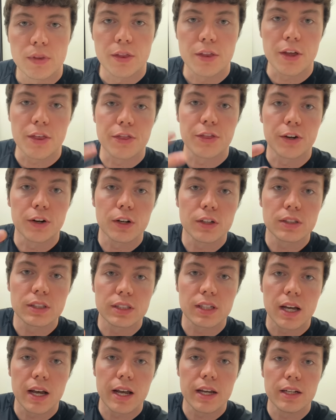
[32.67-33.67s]
The third
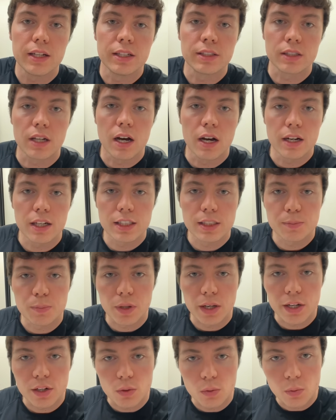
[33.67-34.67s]
sign is
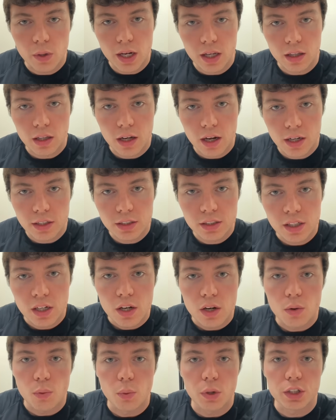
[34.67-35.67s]
unexplained weight loss,
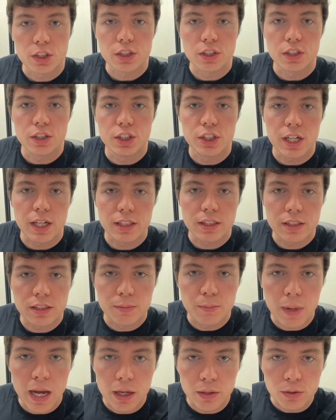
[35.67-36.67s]
which suggests
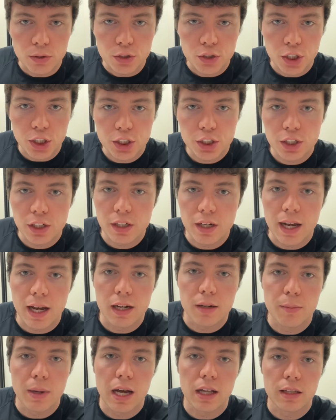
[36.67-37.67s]
malnutrition
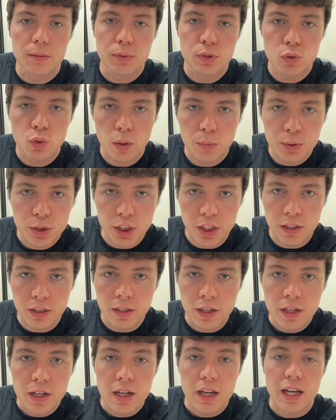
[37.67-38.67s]
and malabsorption,
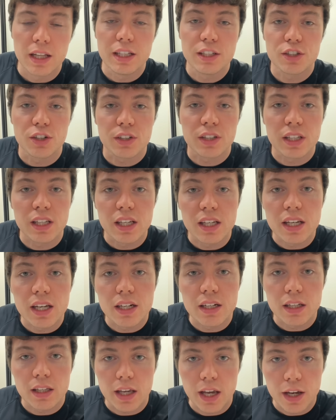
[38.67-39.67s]
and these are key
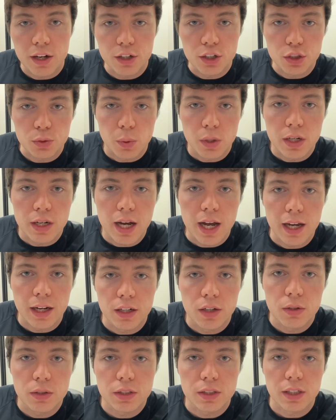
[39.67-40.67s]
indicators when
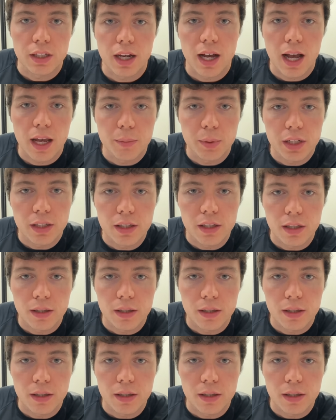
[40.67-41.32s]
diagnosing IBD.